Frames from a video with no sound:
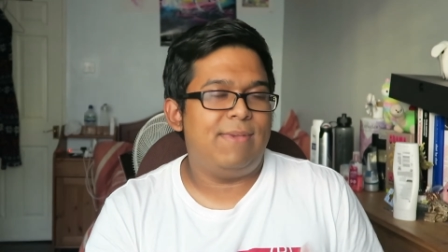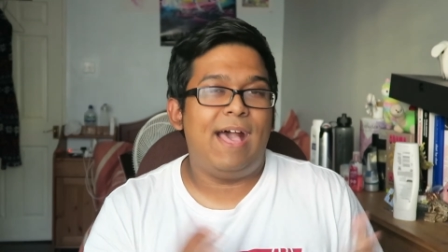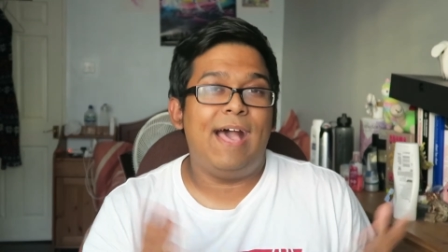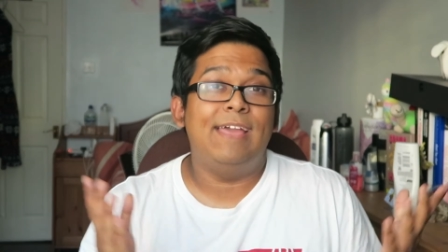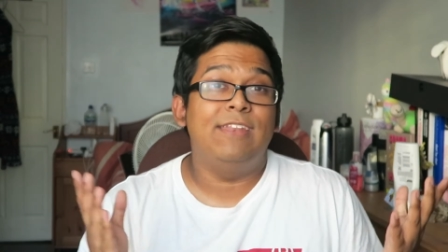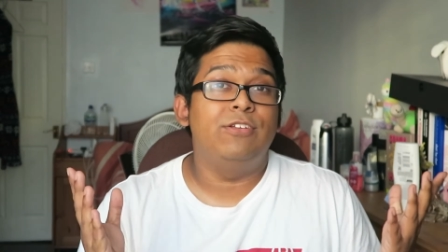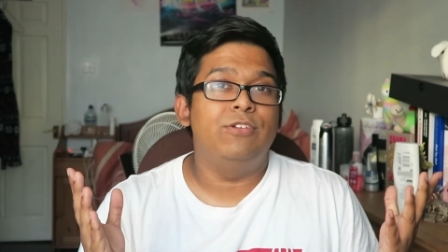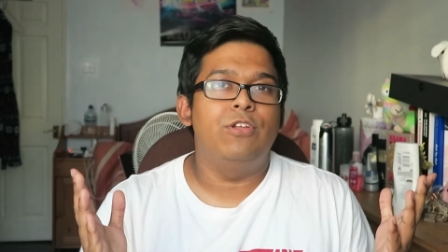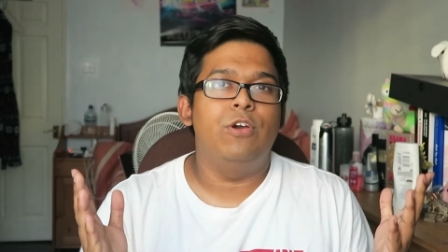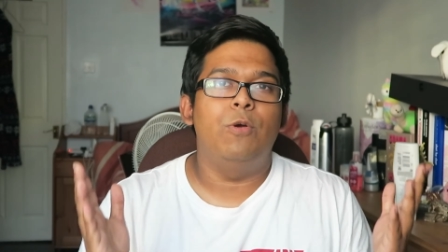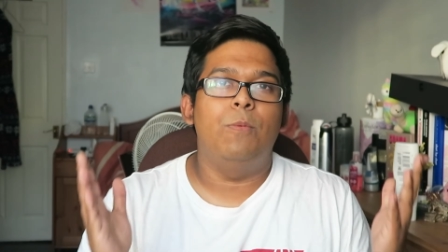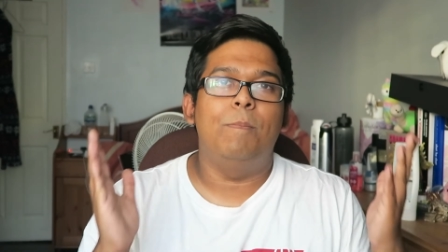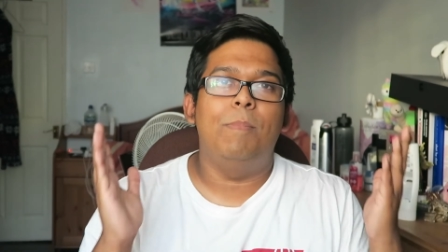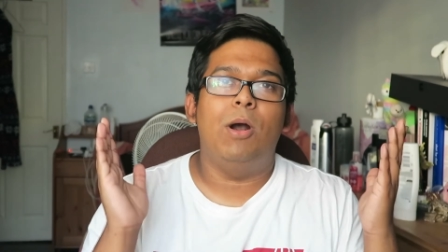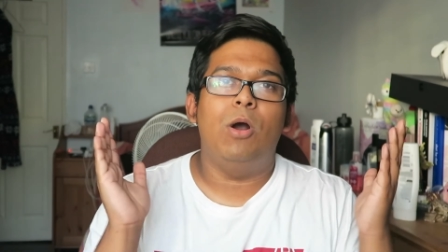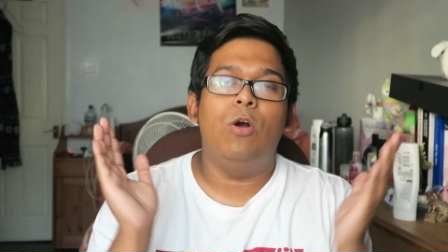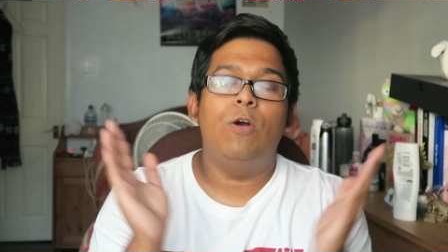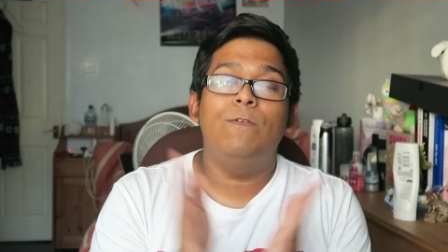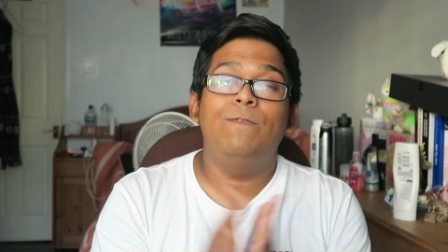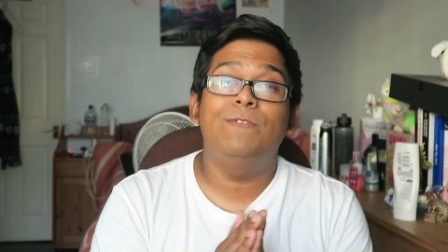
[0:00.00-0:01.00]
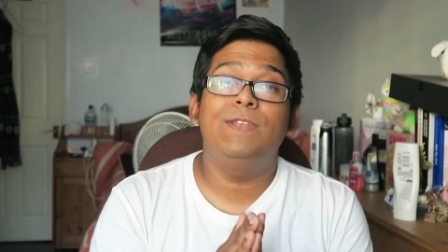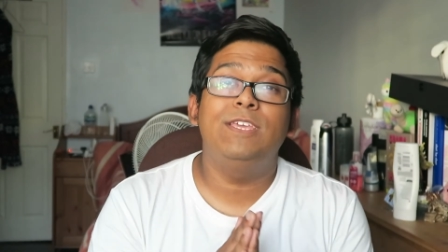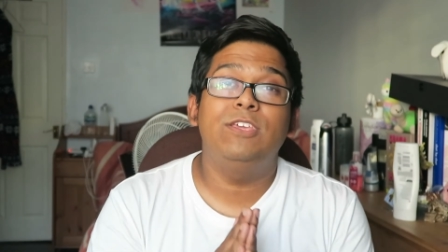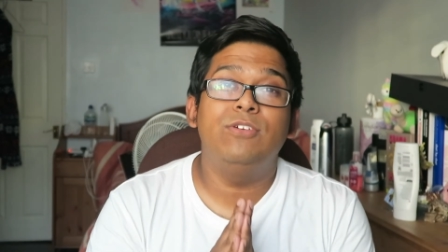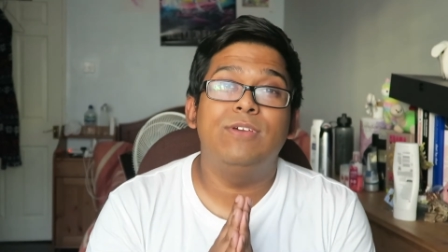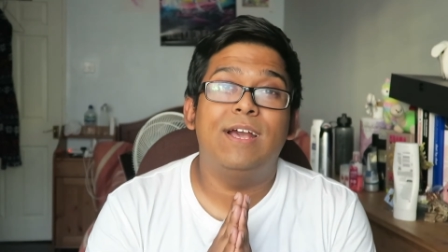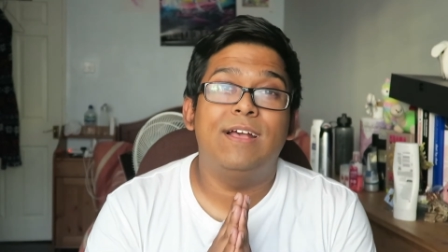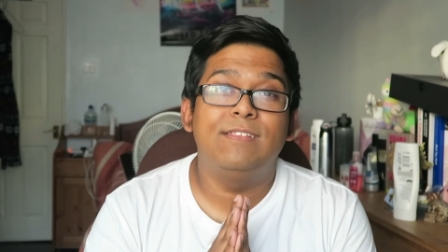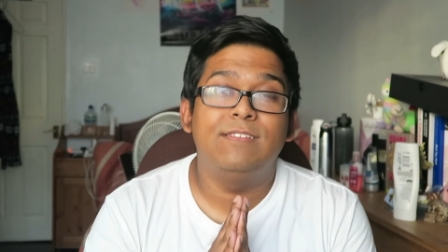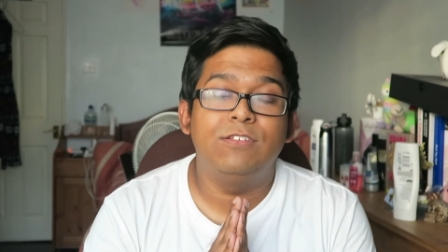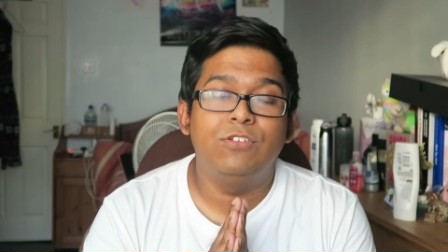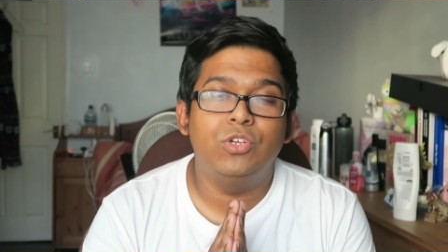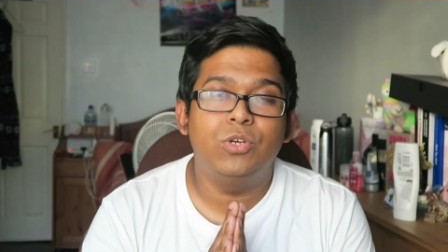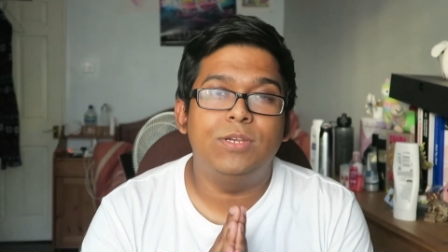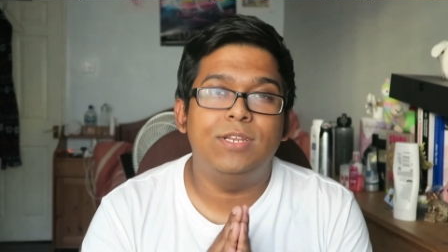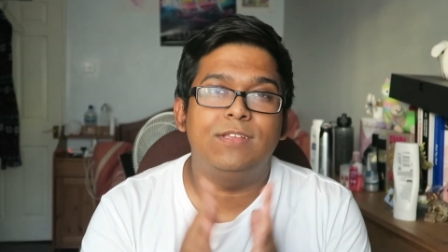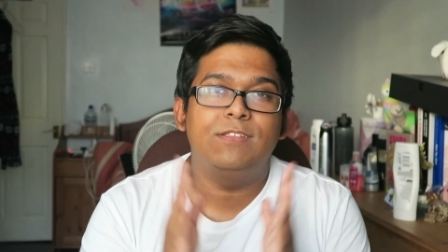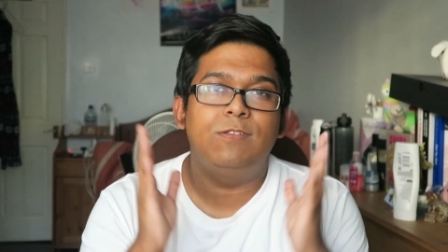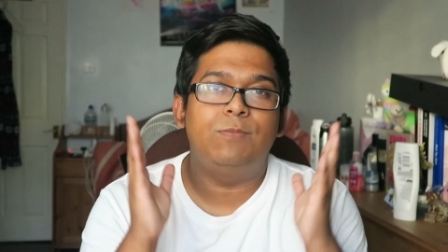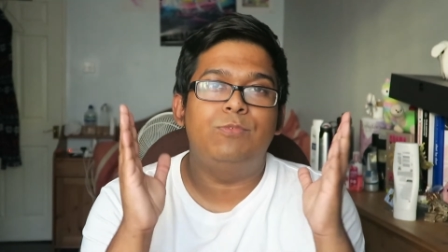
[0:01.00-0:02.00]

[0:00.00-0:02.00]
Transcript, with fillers: I don't know, but hopefully you guys enjoyed it.